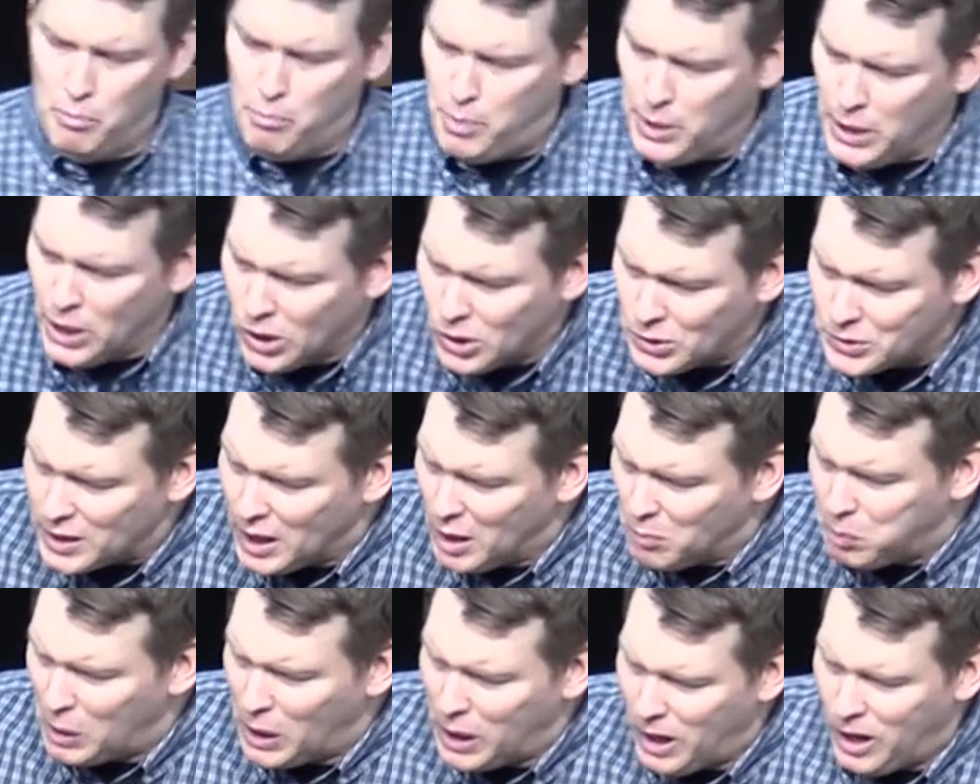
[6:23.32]
built
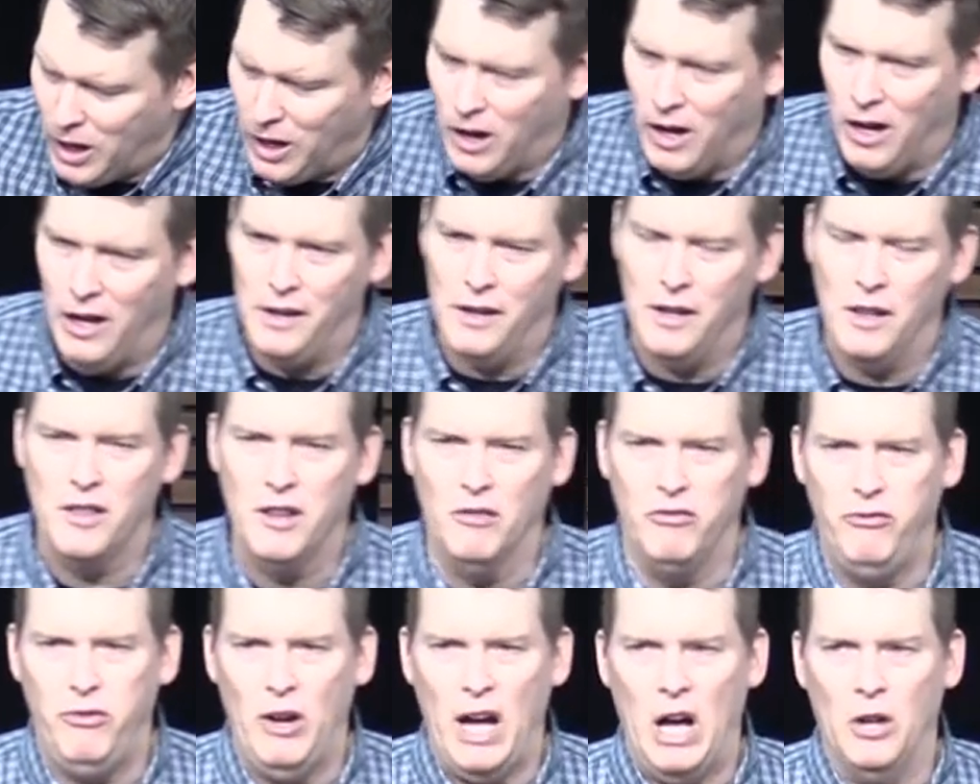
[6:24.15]
upon the
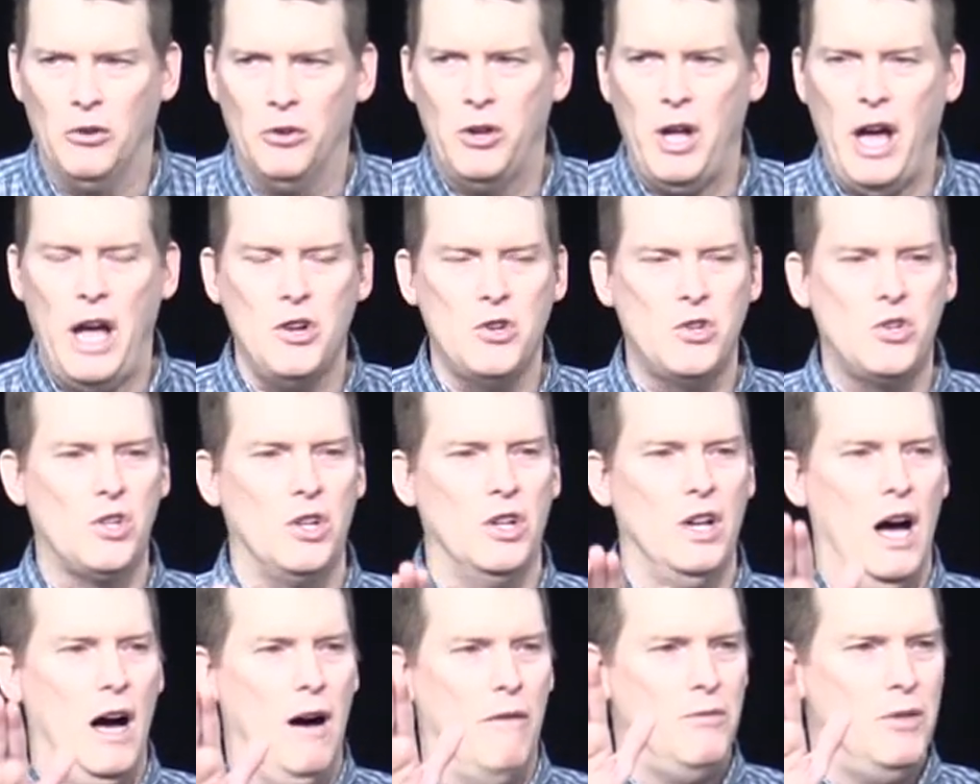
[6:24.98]

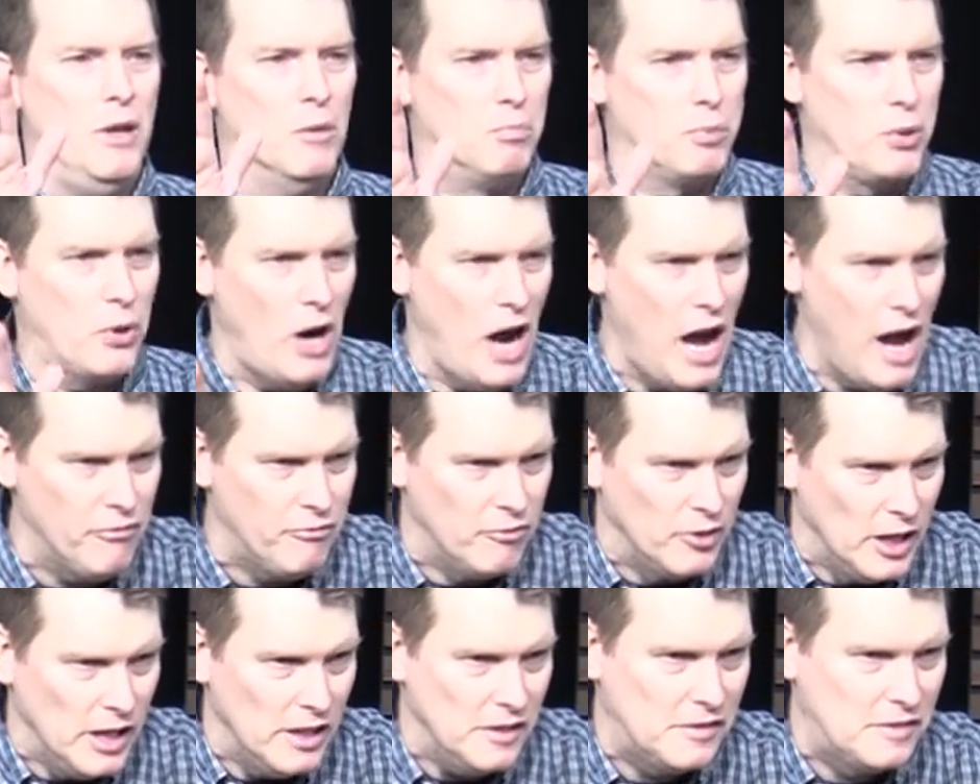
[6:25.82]
foundation of the
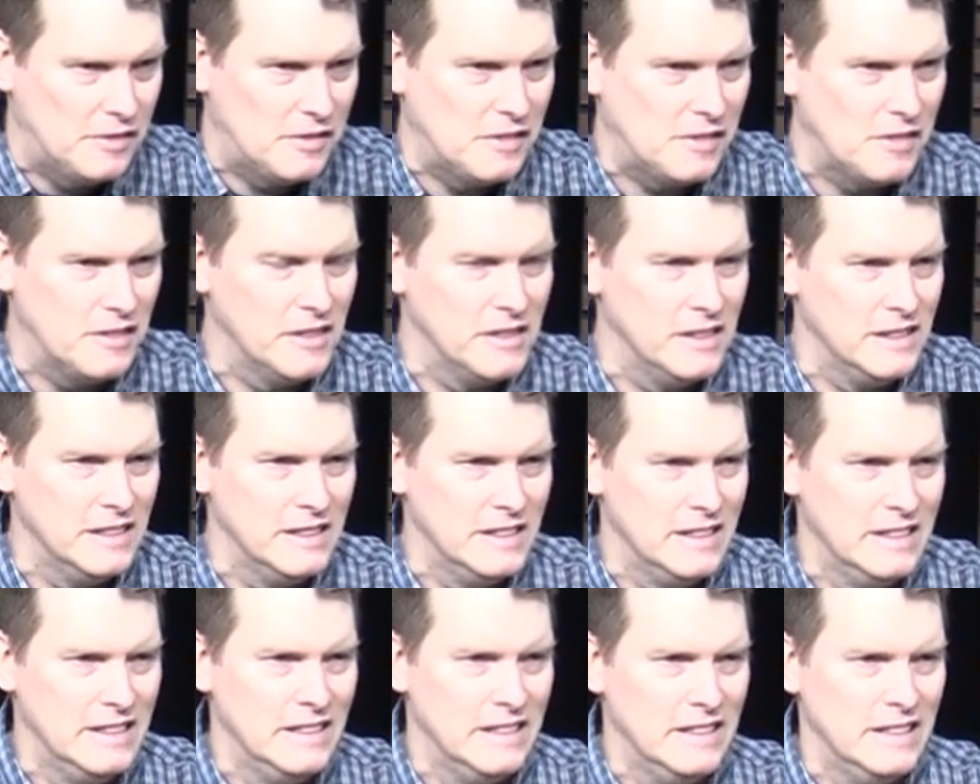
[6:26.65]
prophets.
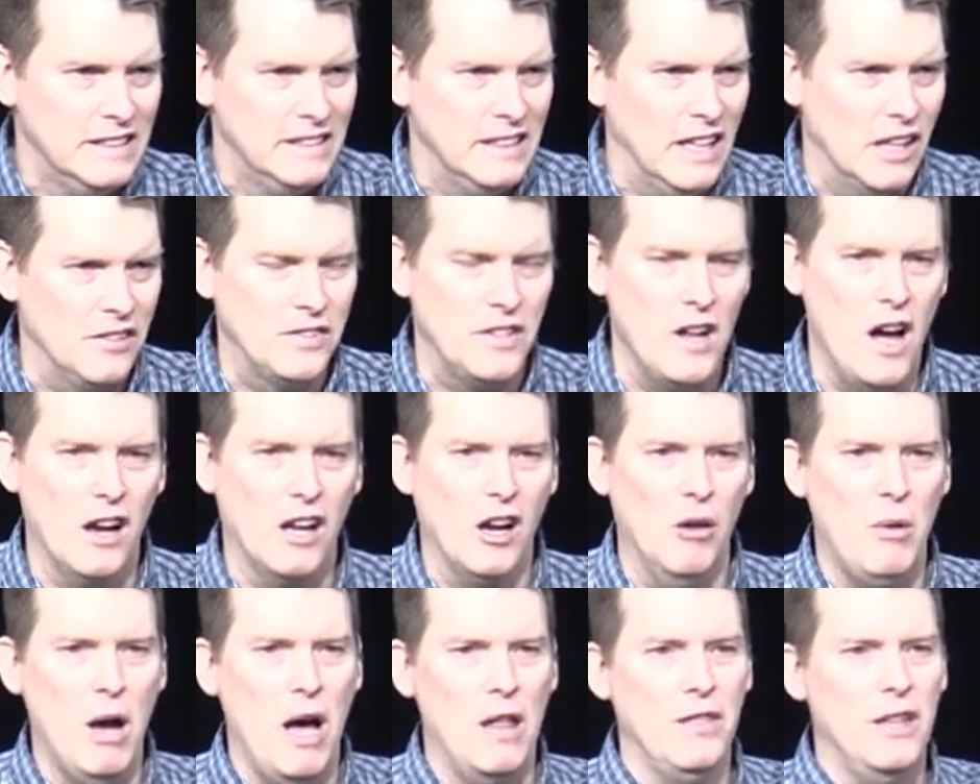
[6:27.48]
That's
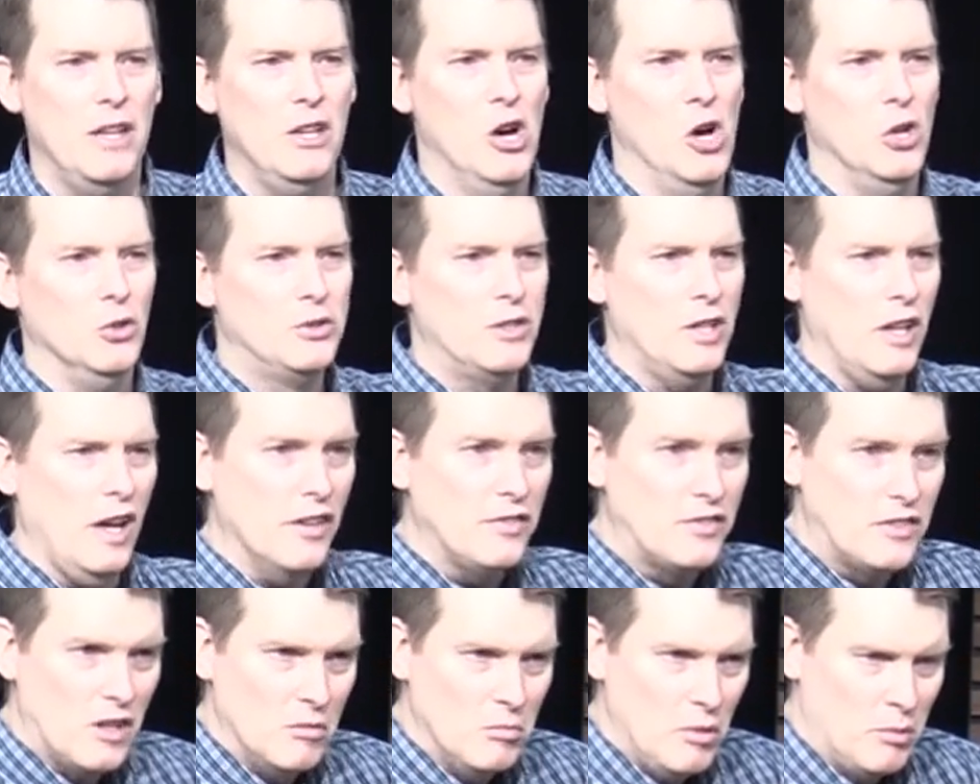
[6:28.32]
talking about the Old
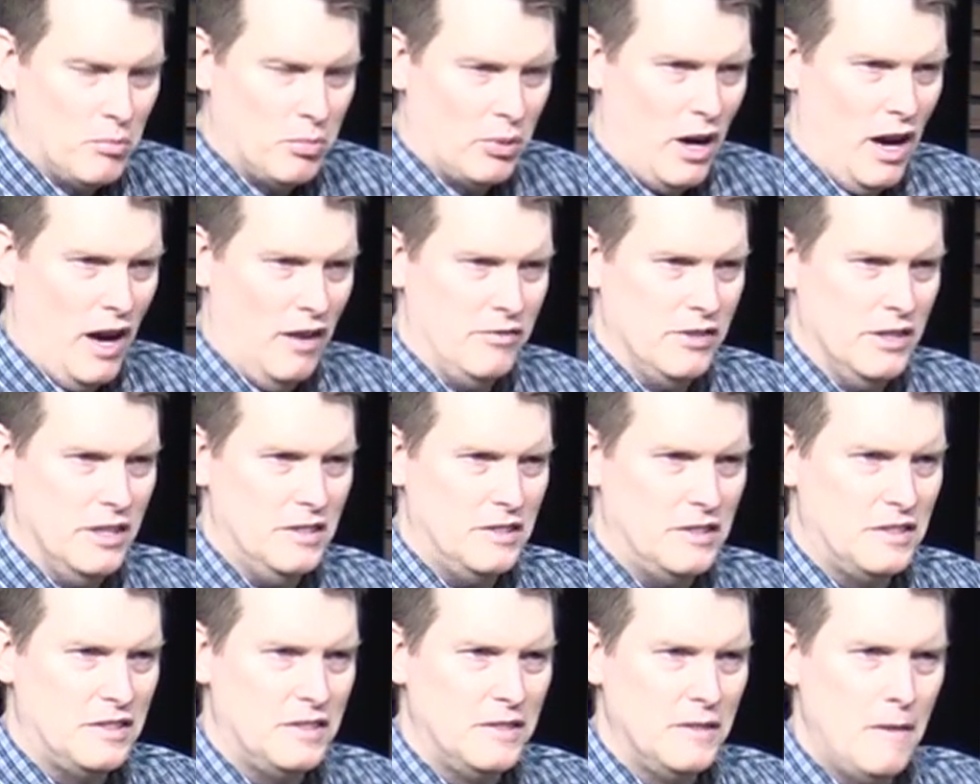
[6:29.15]
Testament
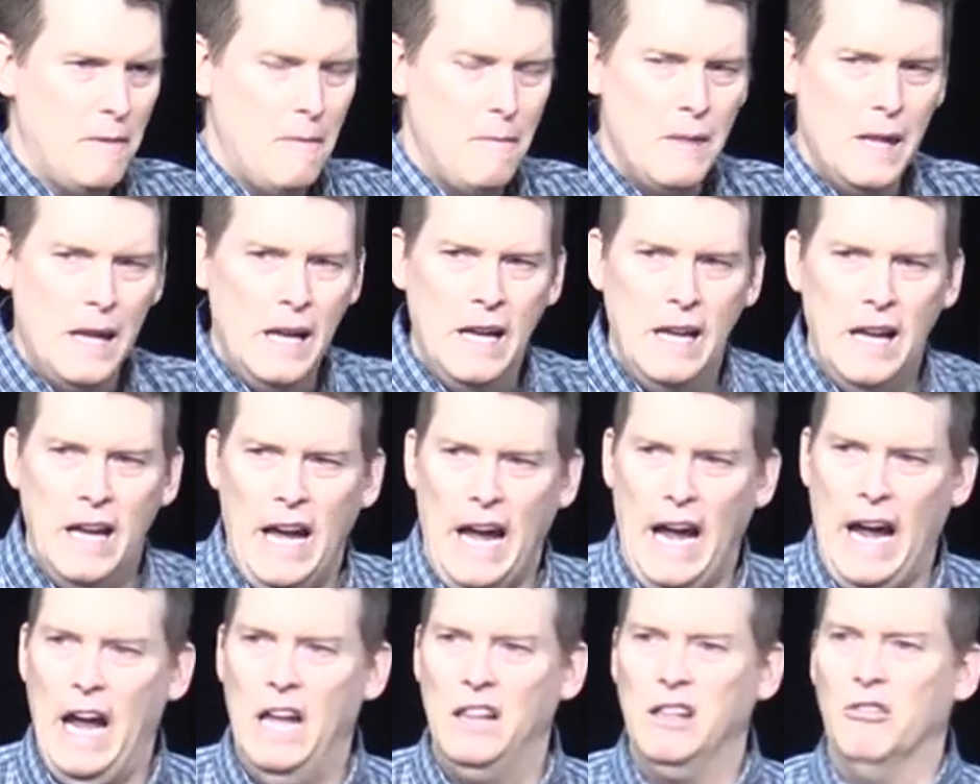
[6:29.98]
prophets
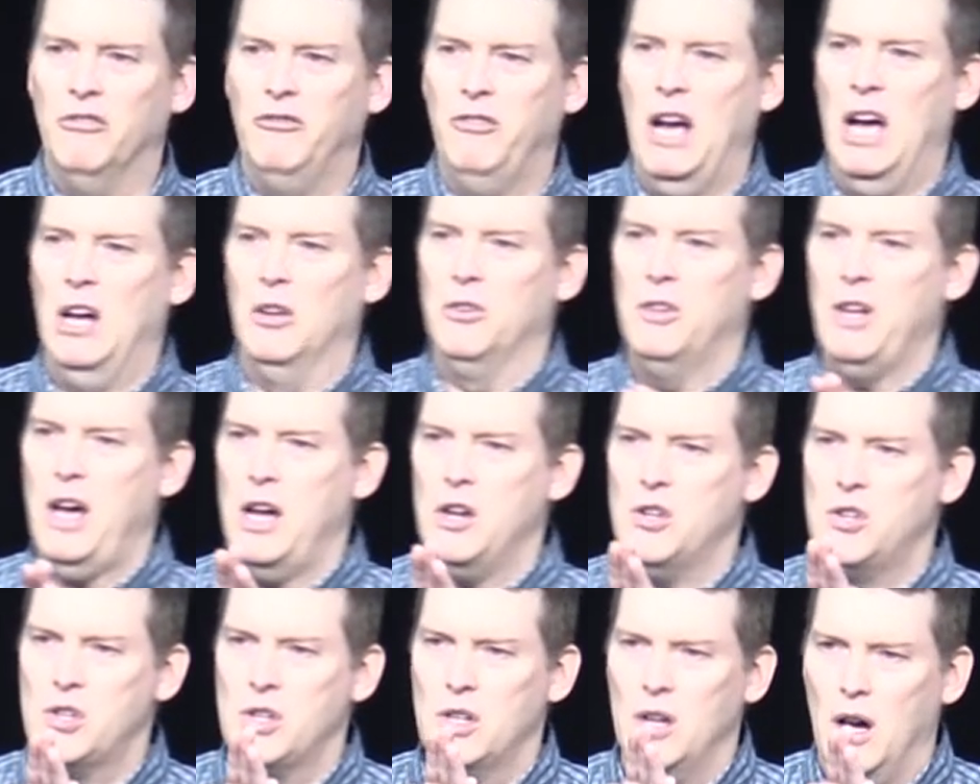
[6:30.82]
and the
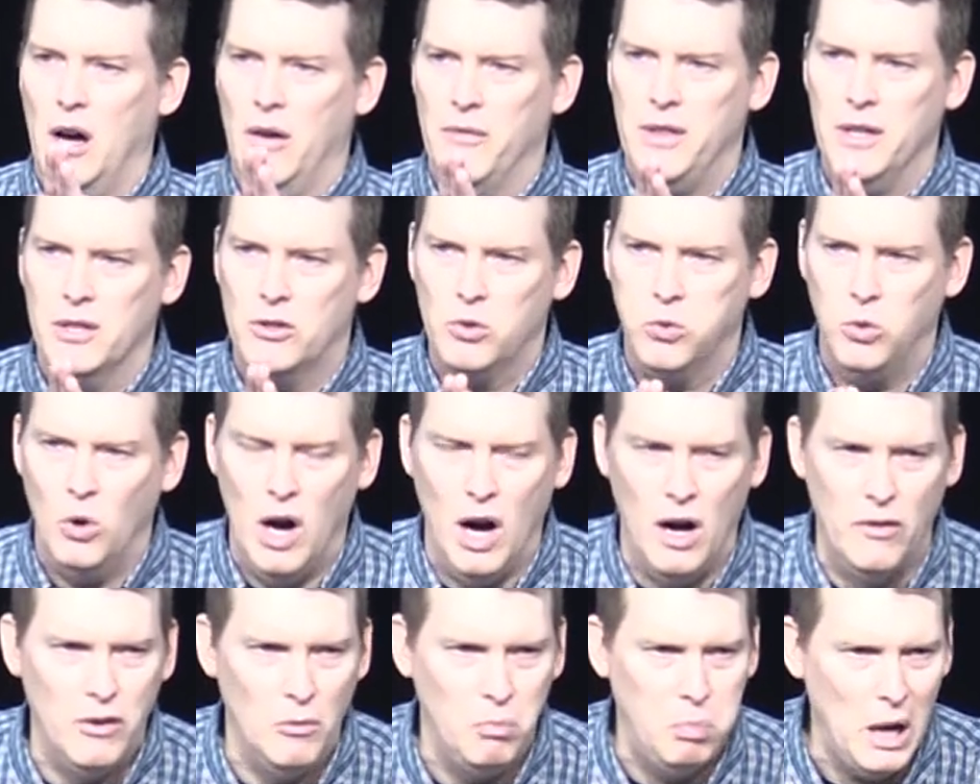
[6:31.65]
foundation of the
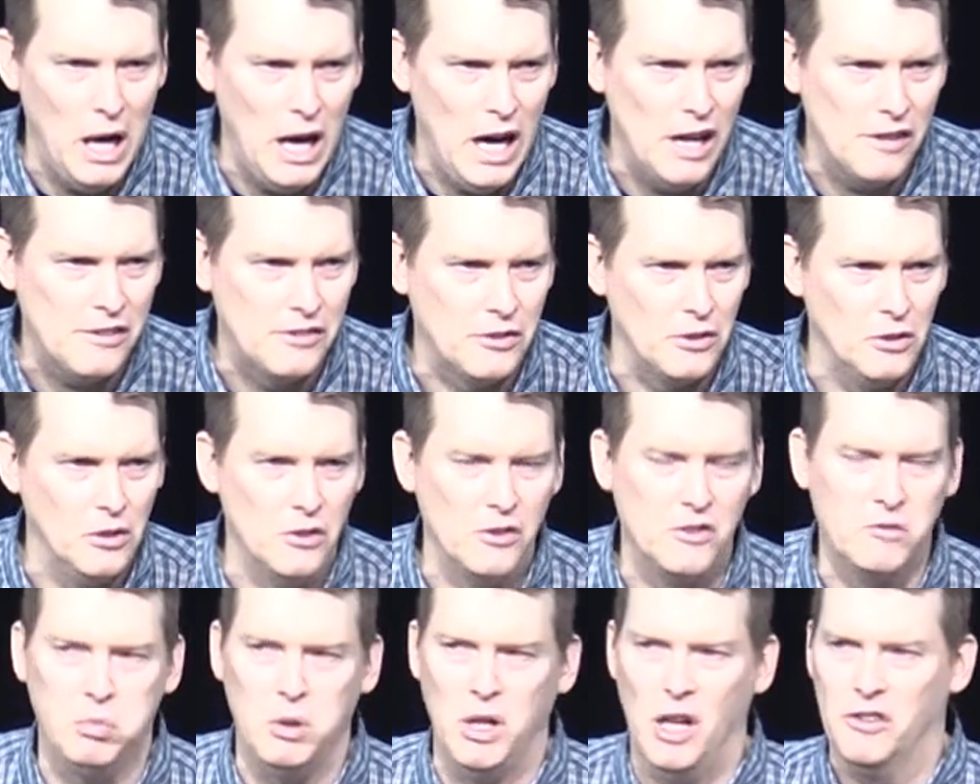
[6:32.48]
12
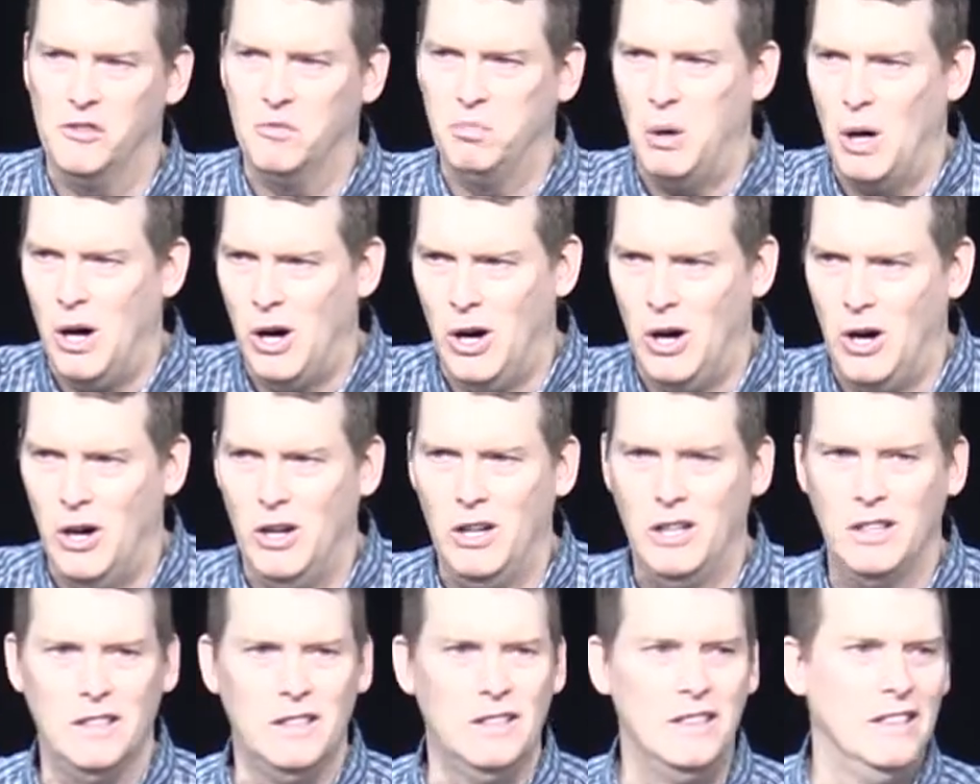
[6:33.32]
apostles plus
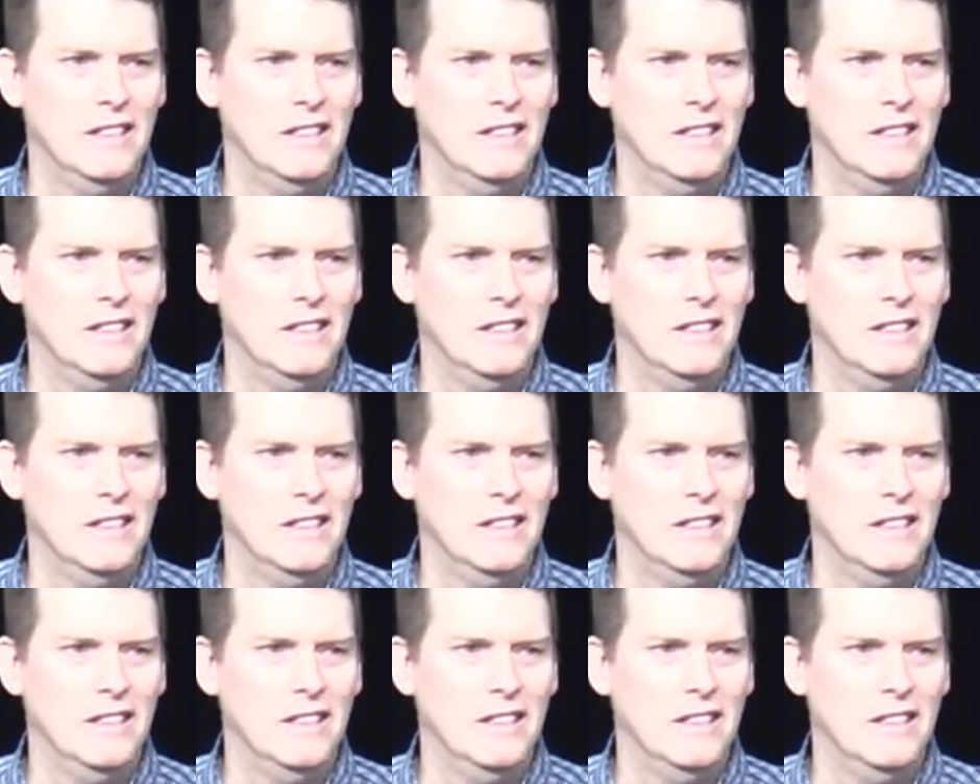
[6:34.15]
Paul